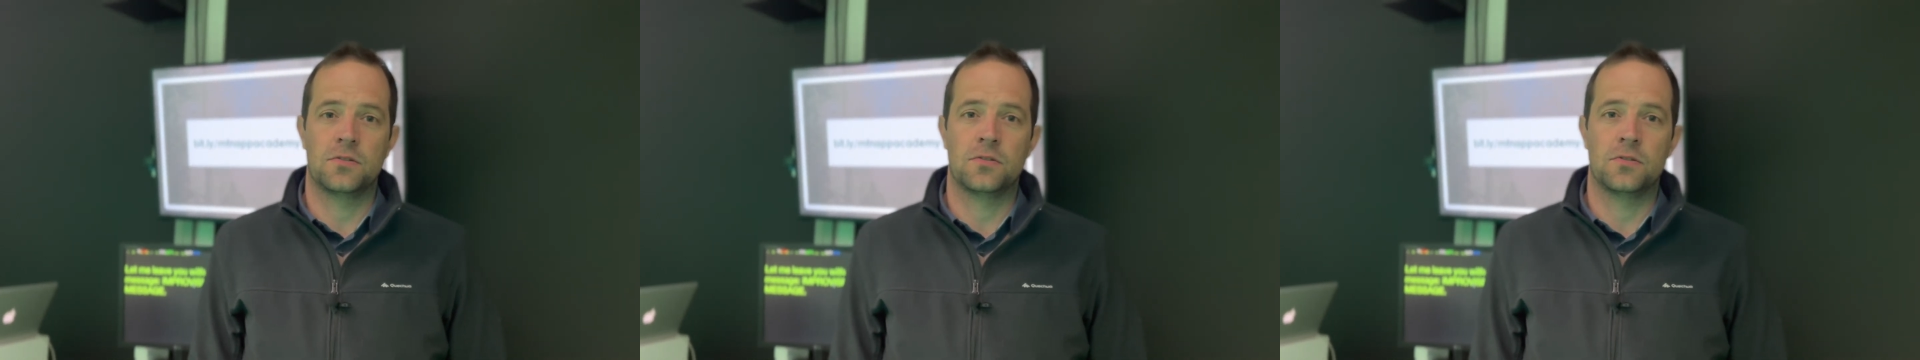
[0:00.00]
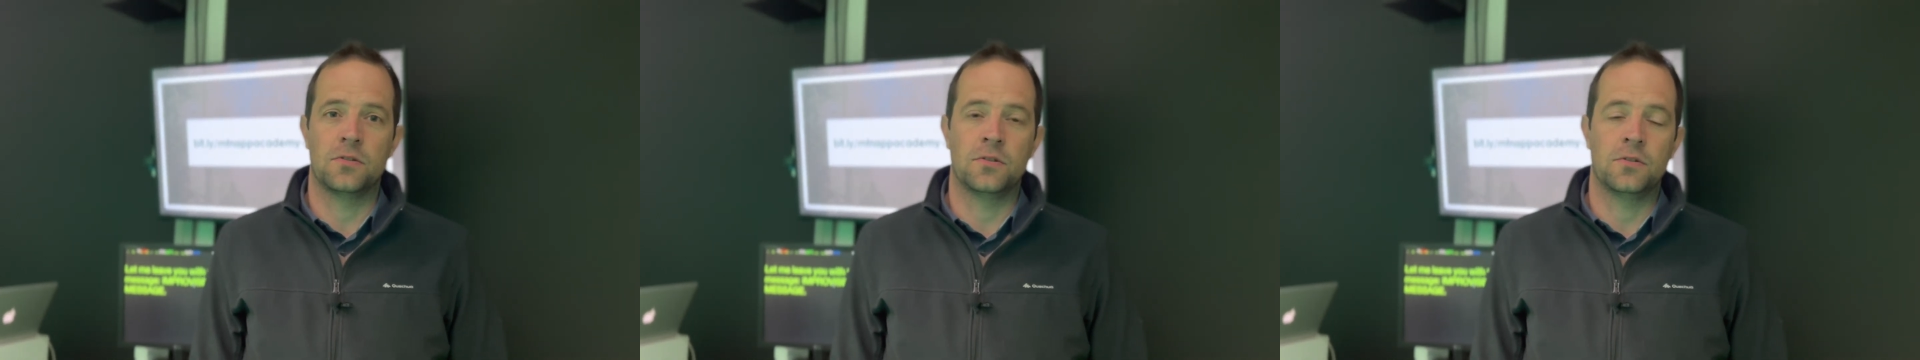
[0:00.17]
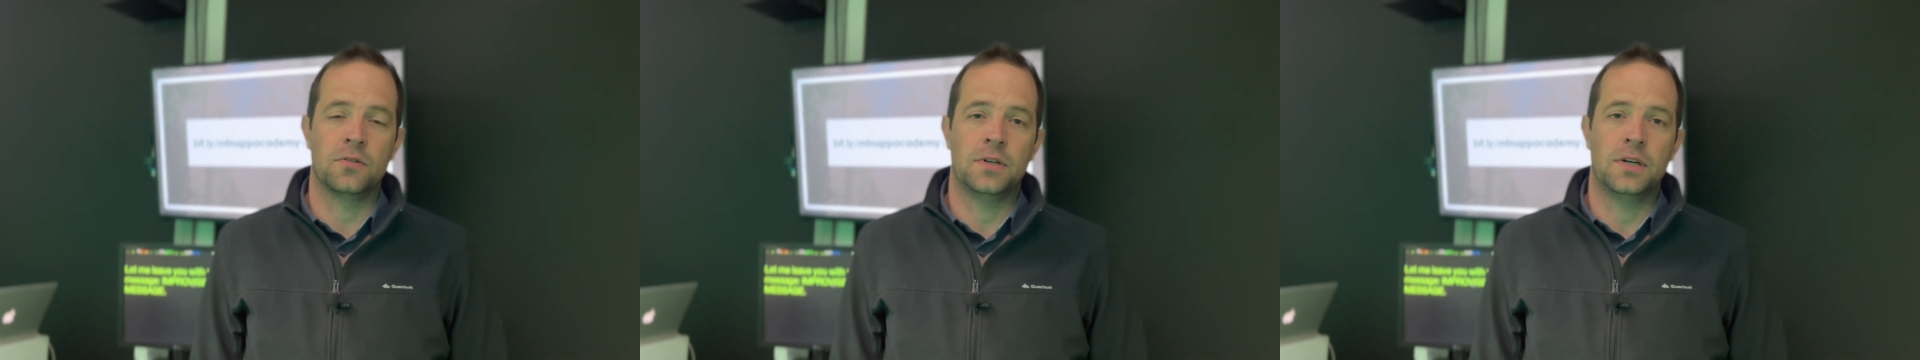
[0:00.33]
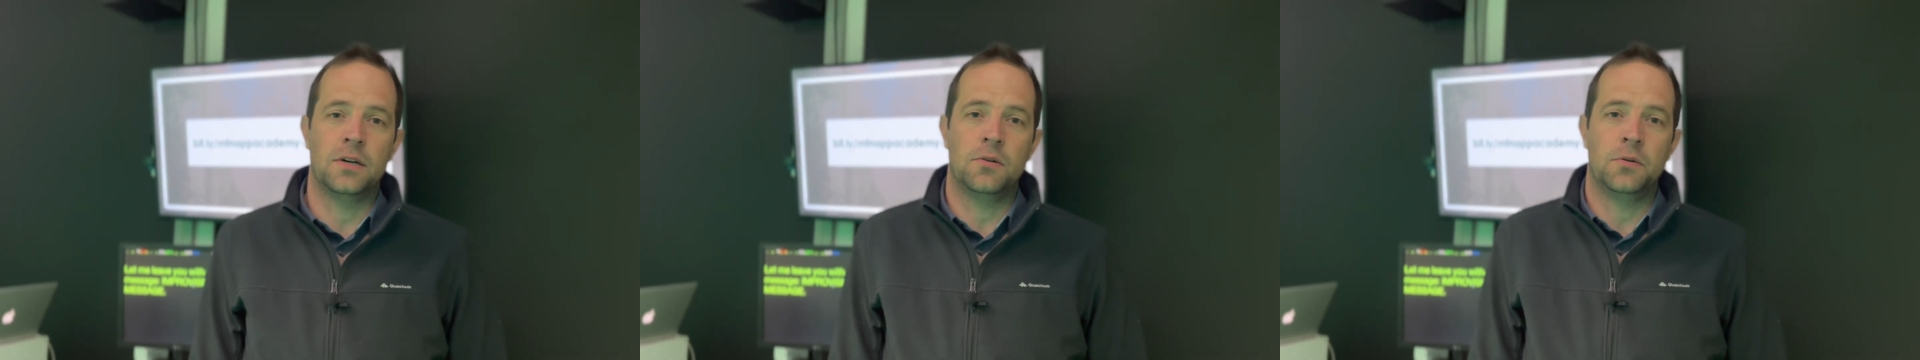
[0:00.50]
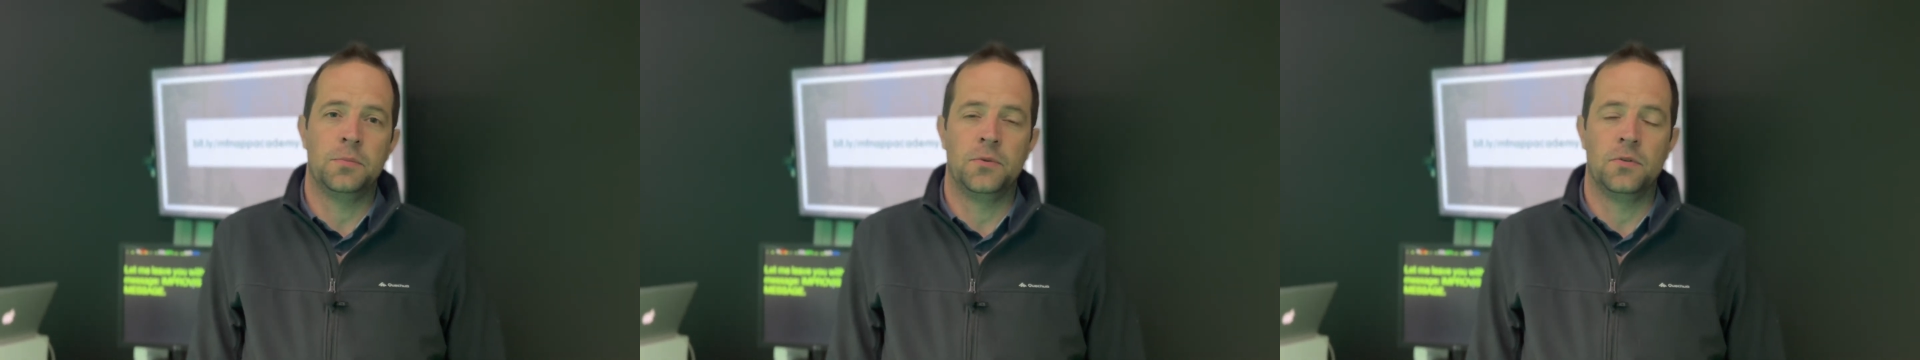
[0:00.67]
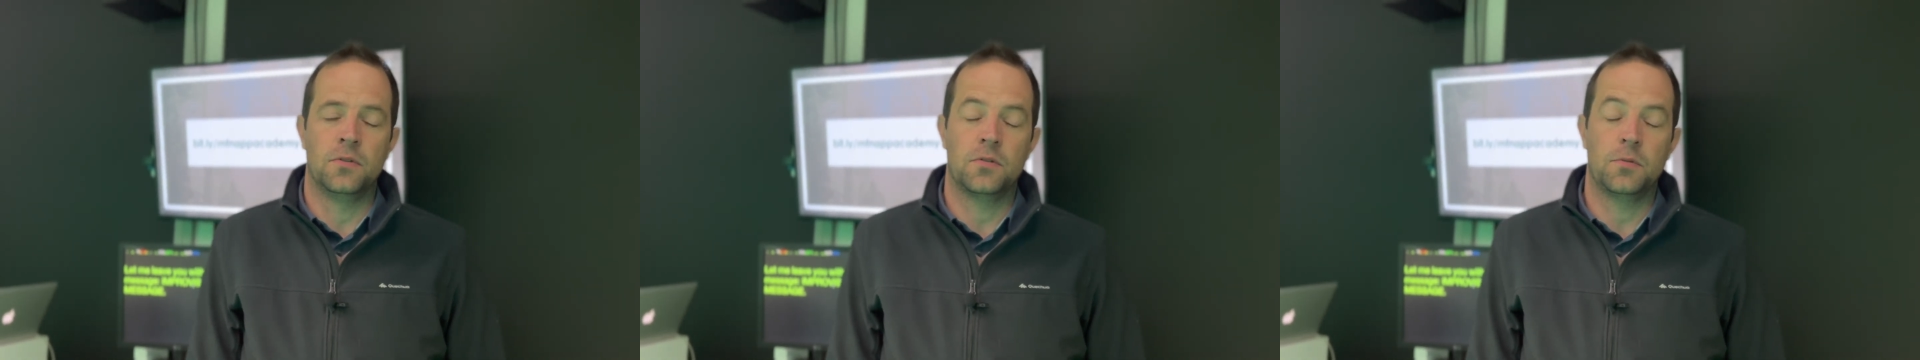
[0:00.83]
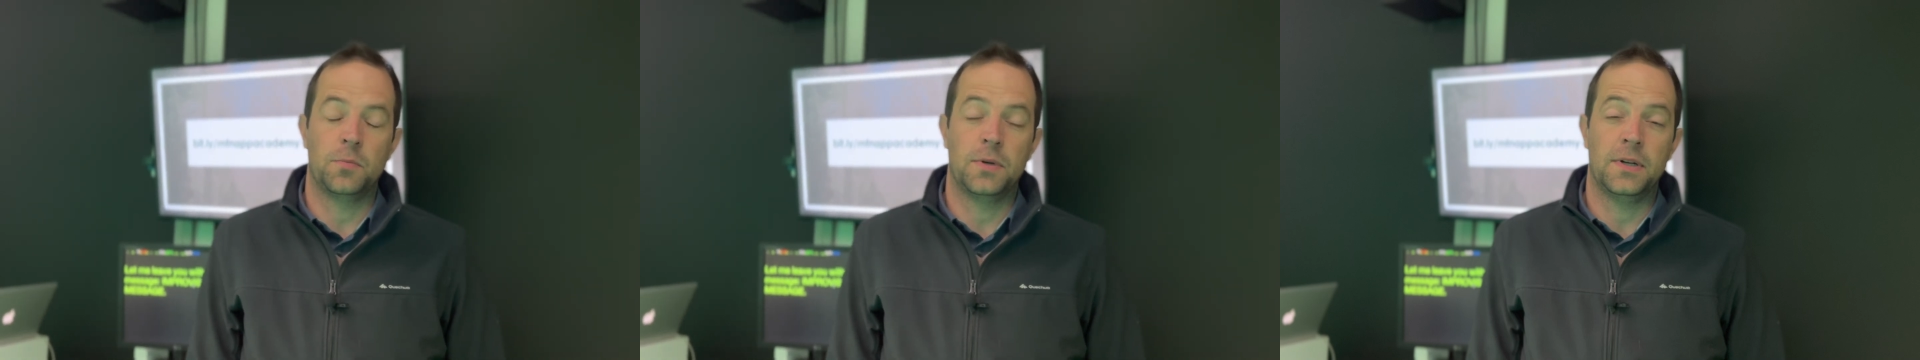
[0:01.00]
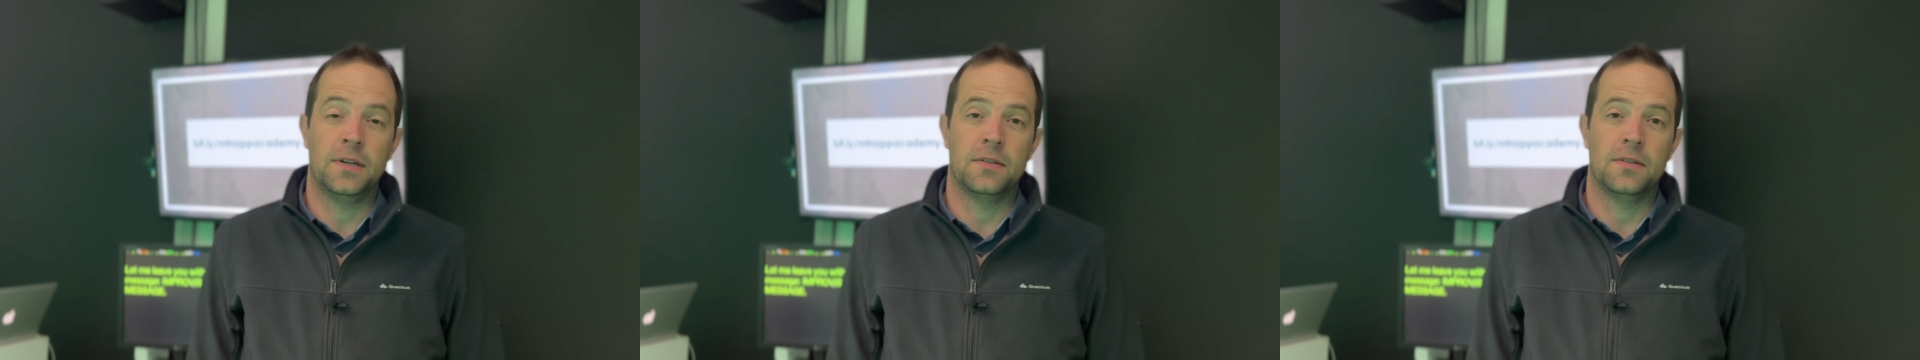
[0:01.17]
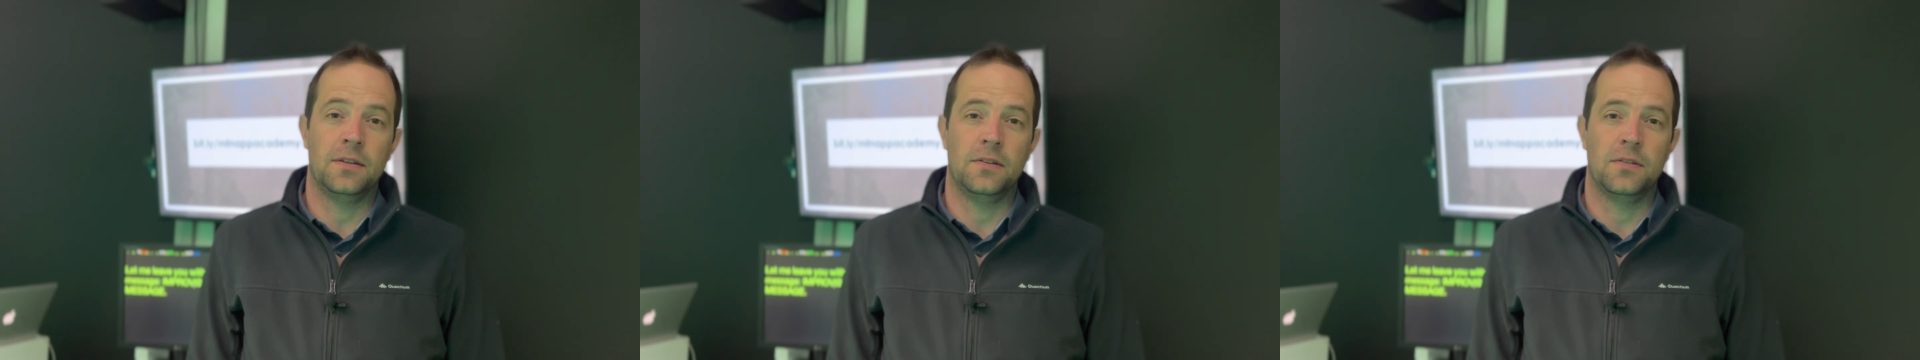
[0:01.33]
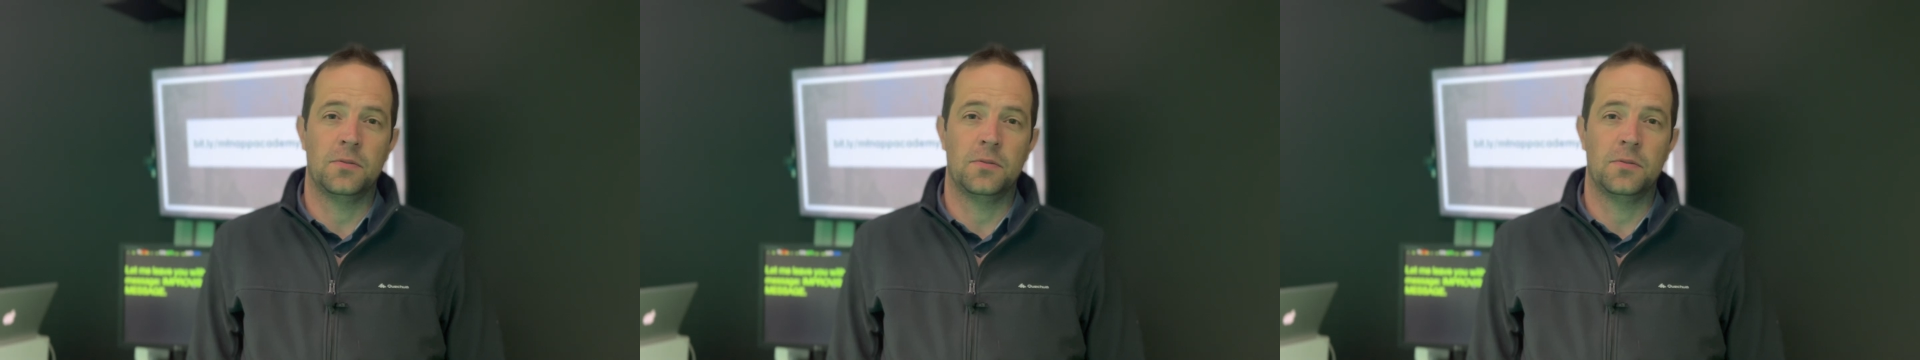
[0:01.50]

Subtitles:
so how a municipality